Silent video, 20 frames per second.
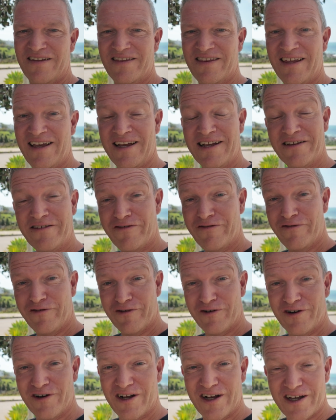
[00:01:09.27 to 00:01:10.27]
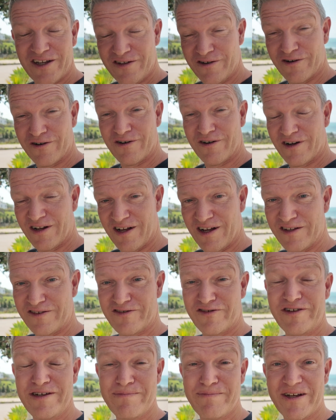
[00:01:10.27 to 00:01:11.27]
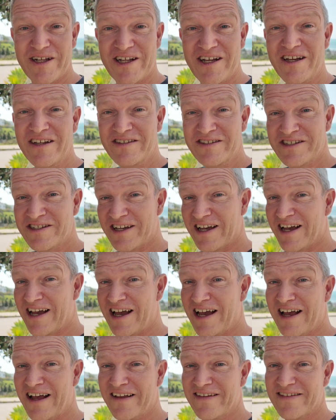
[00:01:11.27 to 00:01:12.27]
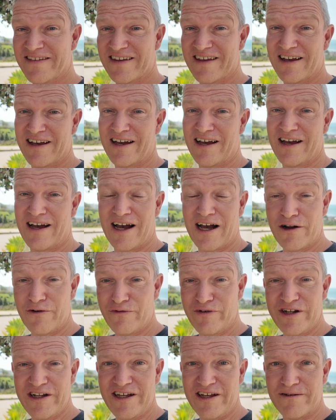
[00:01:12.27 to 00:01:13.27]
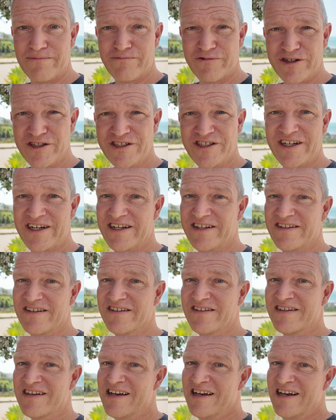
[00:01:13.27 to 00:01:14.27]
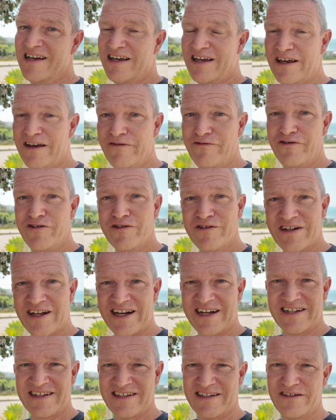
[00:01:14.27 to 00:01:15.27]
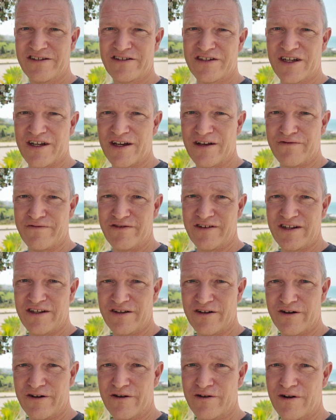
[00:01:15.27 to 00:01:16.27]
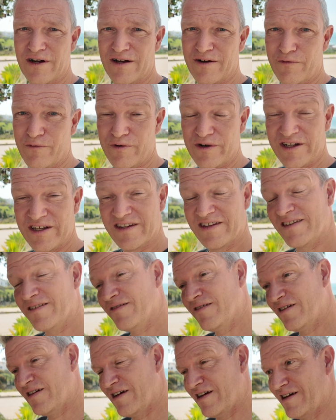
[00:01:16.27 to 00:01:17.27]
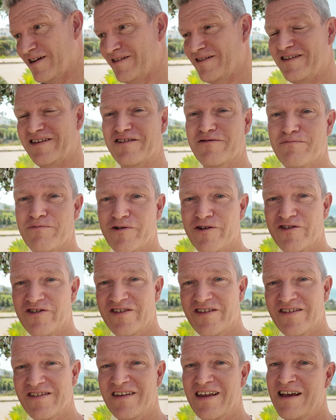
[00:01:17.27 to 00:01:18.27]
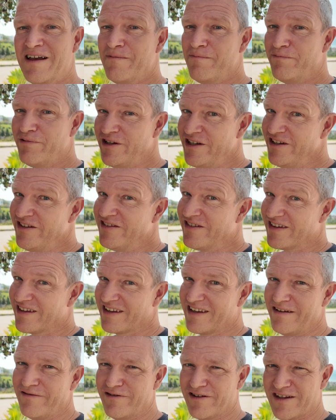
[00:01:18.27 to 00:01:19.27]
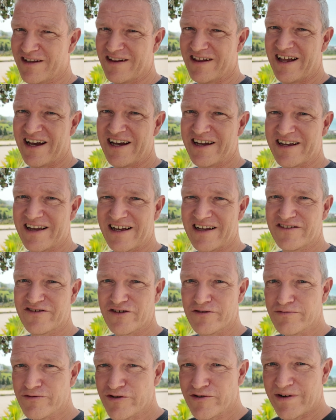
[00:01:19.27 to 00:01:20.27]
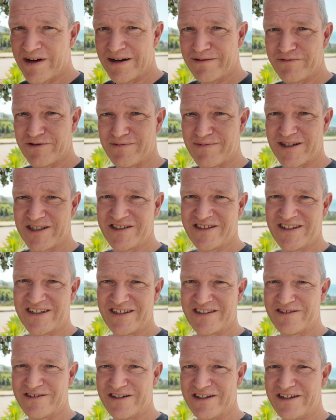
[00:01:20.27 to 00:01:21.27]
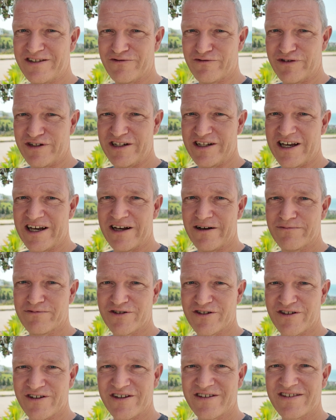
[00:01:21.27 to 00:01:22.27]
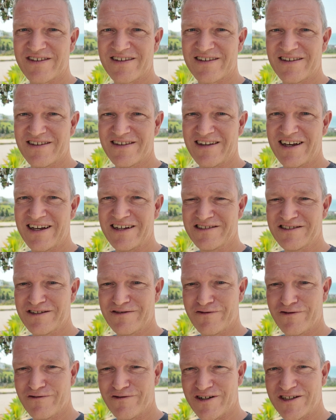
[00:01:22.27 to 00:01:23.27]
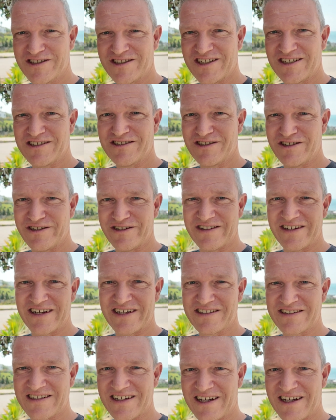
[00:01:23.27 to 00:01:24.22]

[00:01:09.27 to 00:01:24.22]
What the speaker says: Thanks for your 3 minutes and I really appreciate it. If you like this video with this person, please give it a like and subscribe to my channel. It really helps a lot. Thanks for watching. See you next